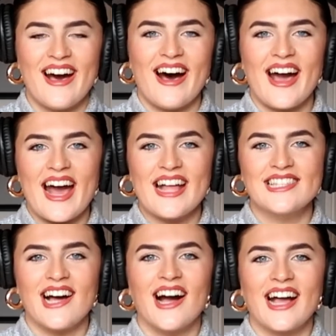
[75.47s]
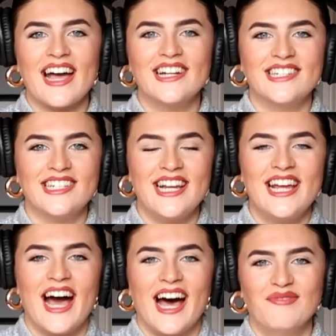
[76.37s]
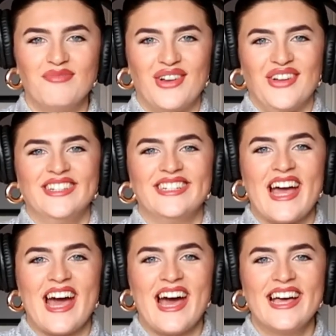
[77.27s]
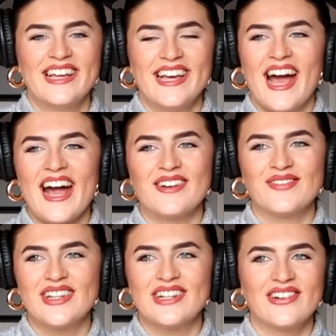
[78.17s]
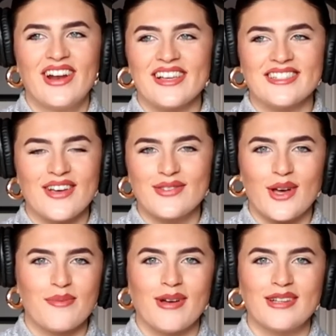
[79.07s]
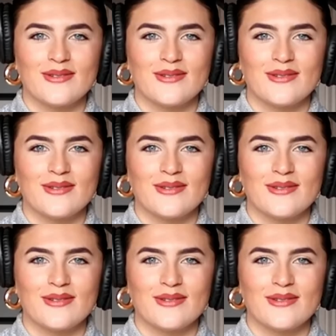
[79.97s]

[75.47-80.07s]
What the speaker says: I had dark hair and she had blonde hair, and we called ourselves Oppo